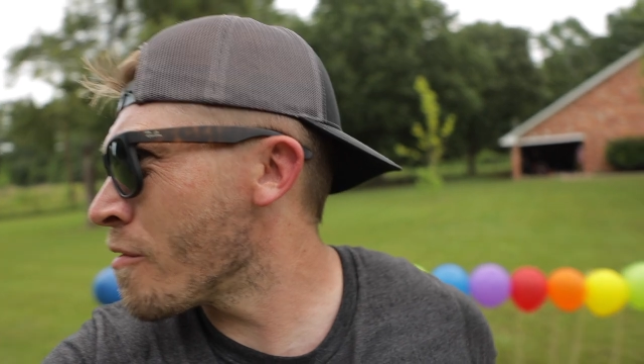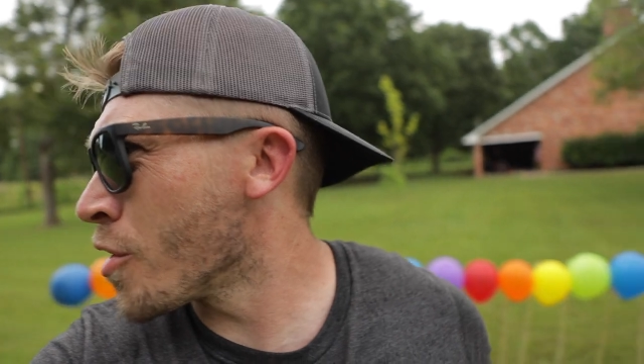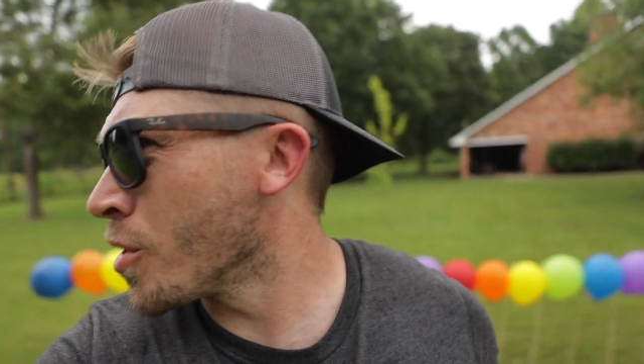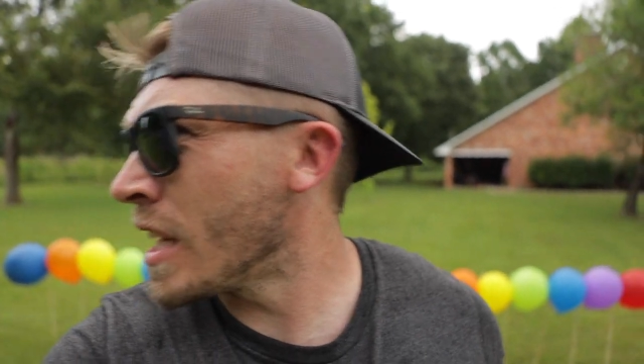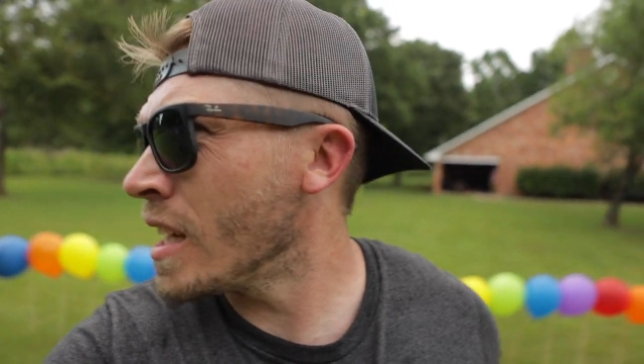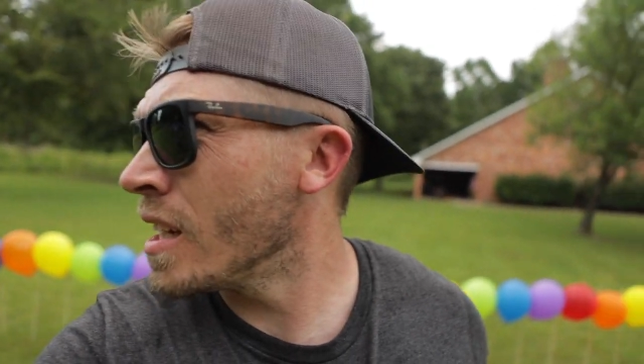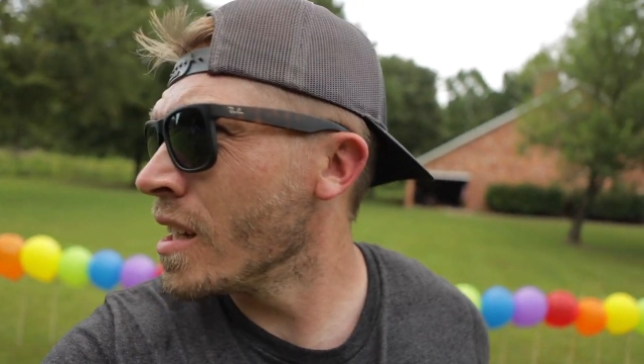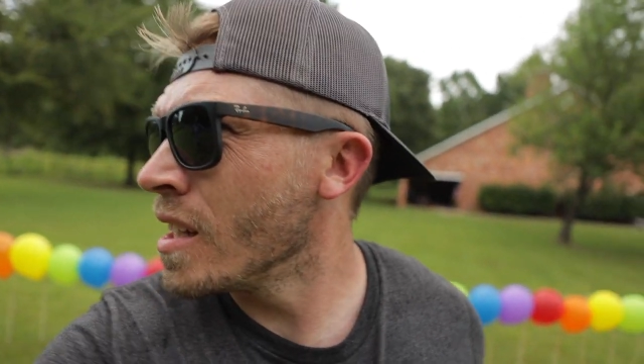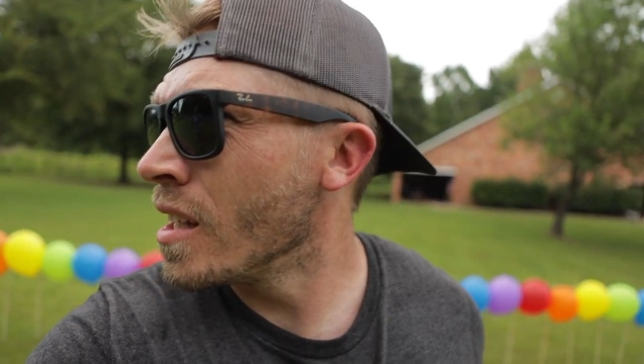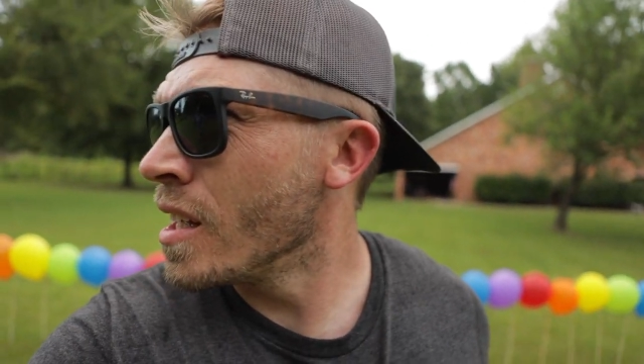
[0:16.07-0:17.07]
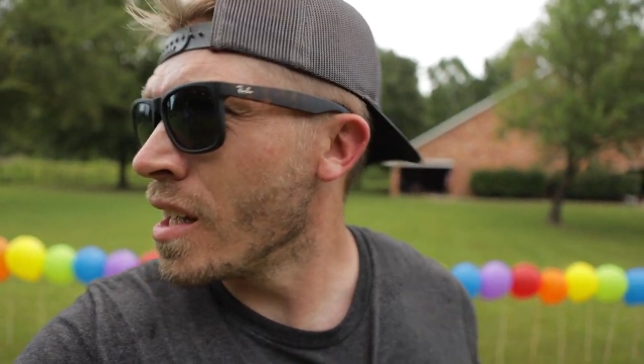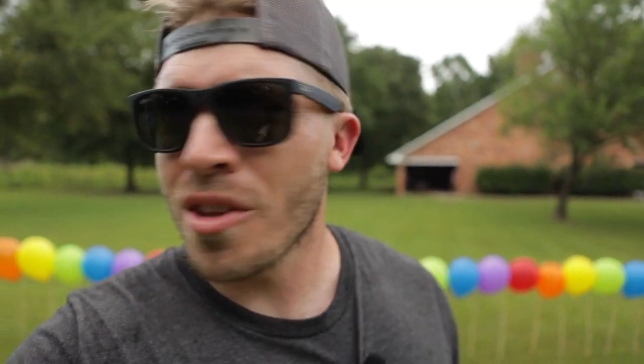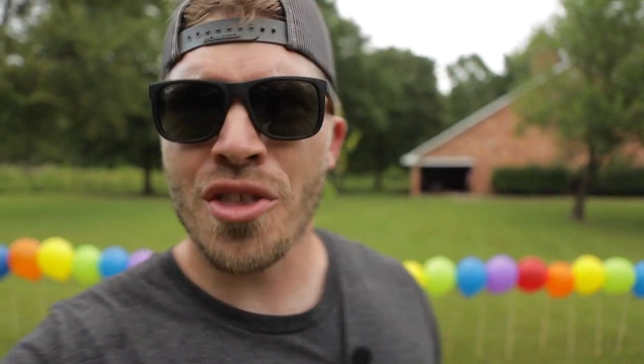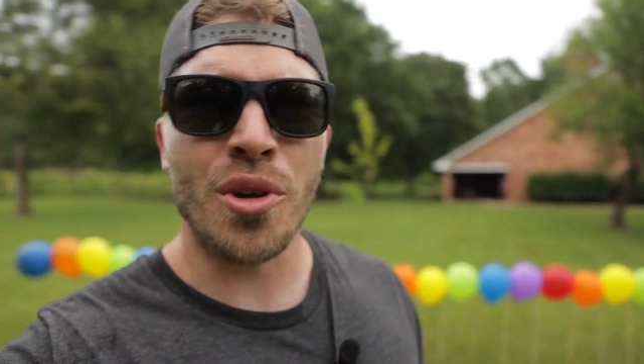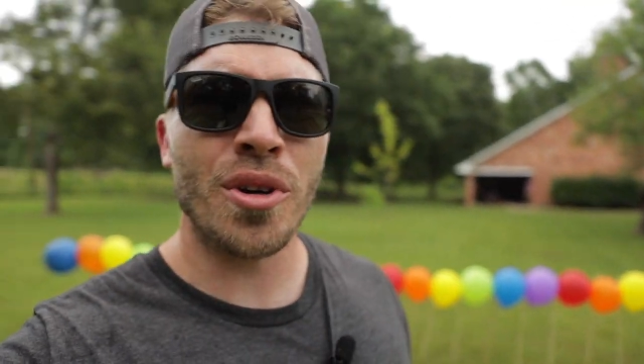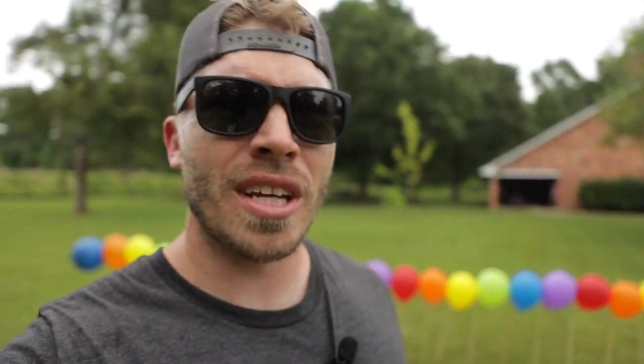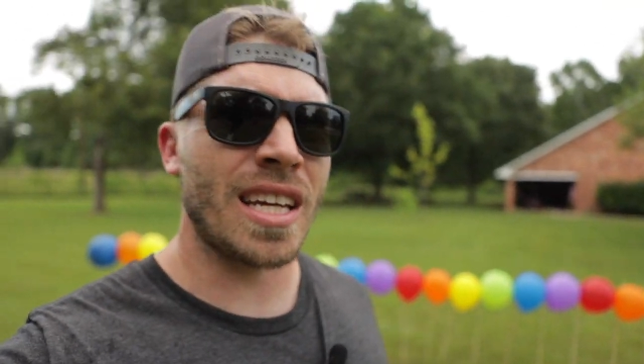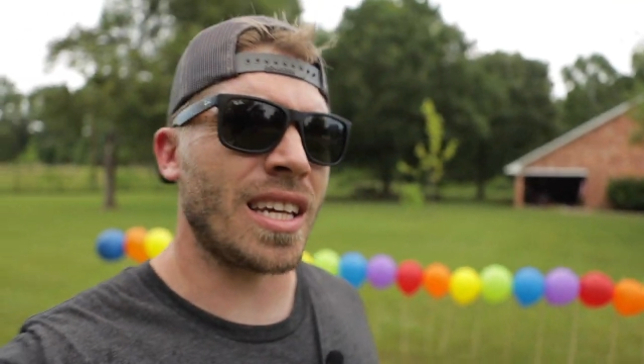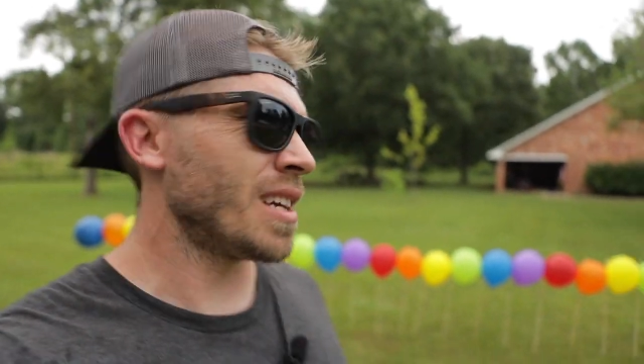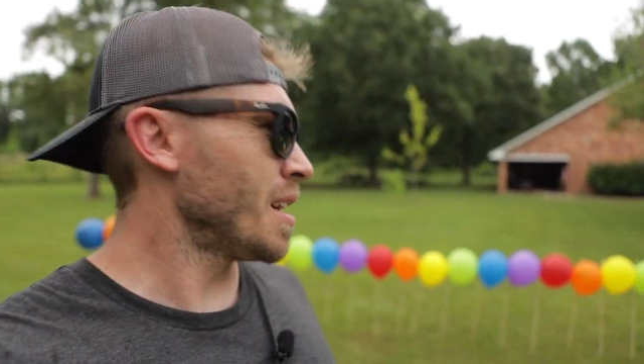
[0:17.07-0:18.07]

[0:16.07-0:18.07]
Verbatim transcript: 30? 30. 30